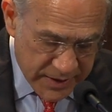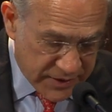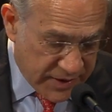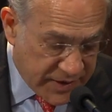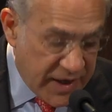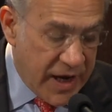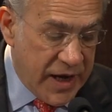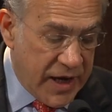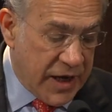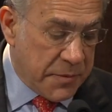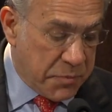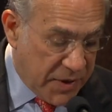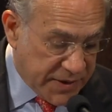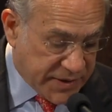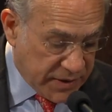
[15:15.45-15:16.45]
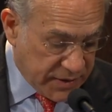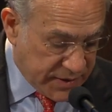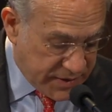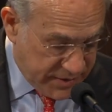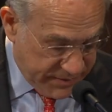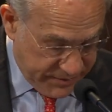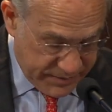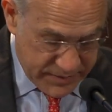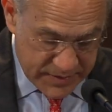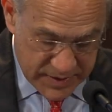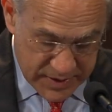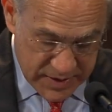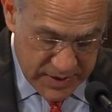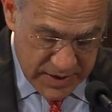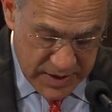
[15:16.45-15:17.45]
Today in Brussels,
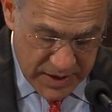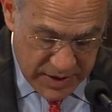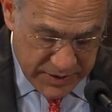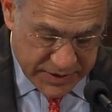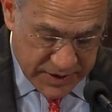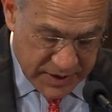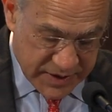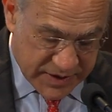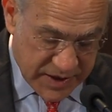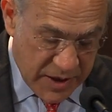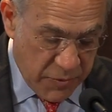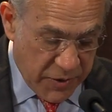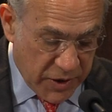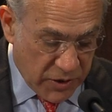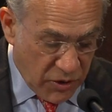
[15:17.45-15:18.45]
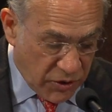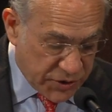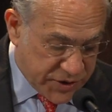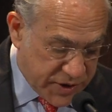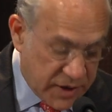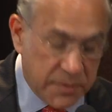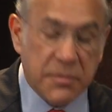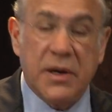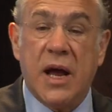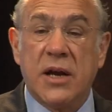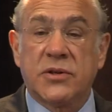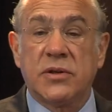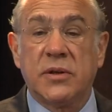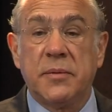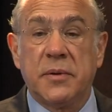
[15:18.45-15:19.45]
I was going to say we're launching, but
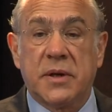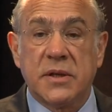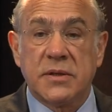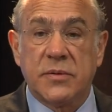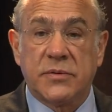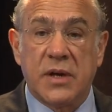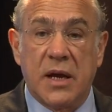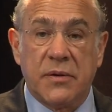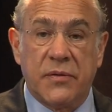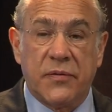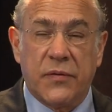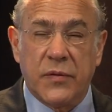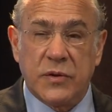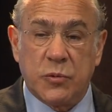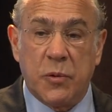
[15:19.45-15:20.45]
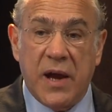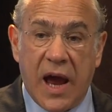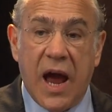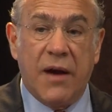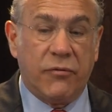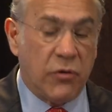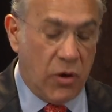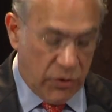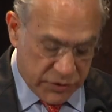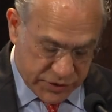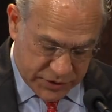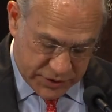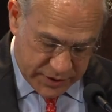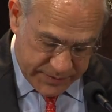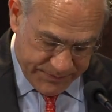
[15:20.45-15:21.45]
actually because of time difference, we have
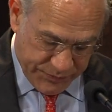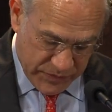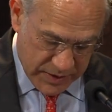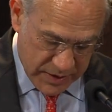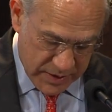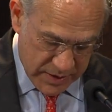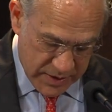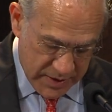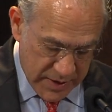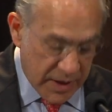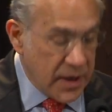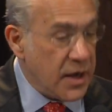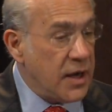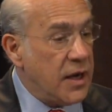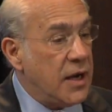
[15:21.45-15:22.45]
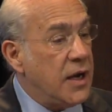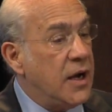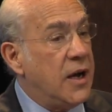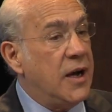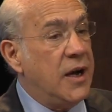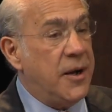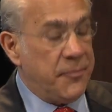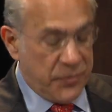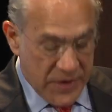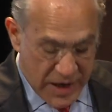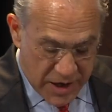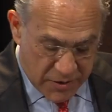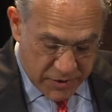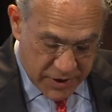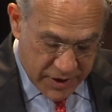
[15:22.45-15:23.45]
launched
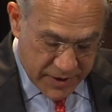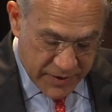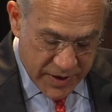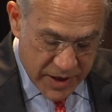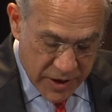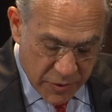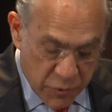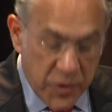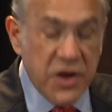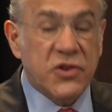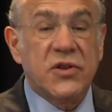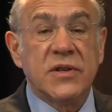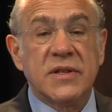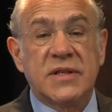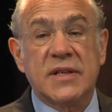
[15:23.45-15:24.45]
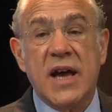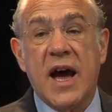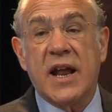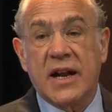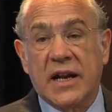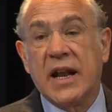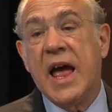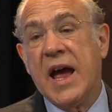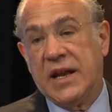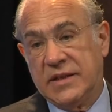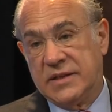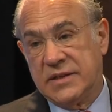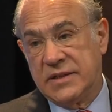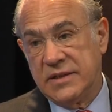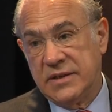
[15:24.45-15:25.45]
our Regions at a
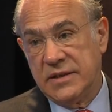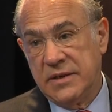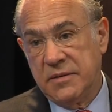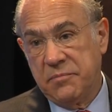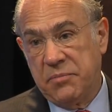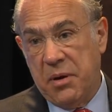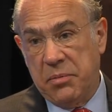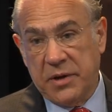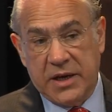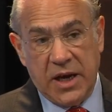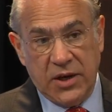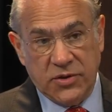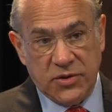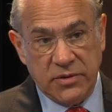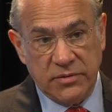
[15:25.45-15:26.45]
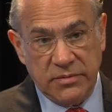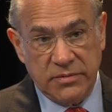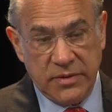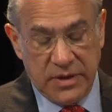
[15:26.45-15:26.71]
Glance publication.